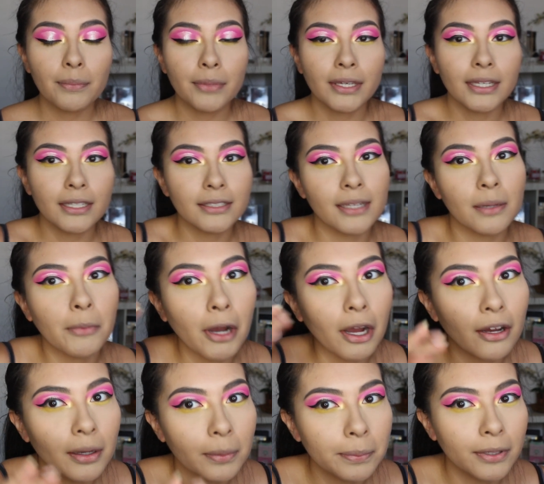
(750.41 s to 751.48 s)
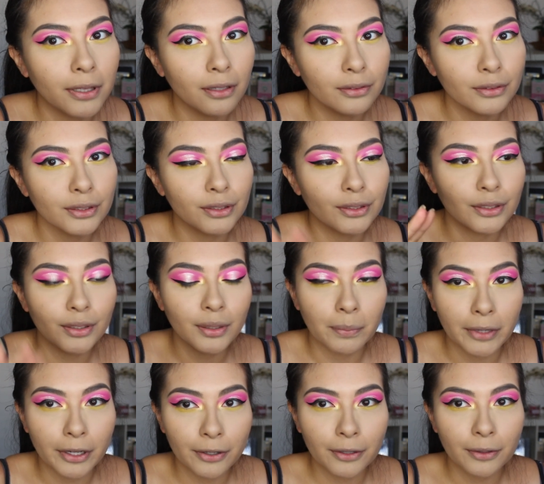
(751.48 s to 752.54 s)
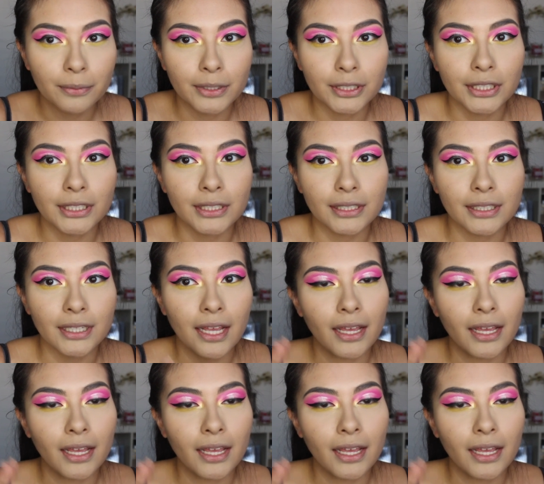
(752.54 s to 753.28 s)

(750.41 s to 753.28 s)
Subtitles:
because I'm all up close to the mirror, which is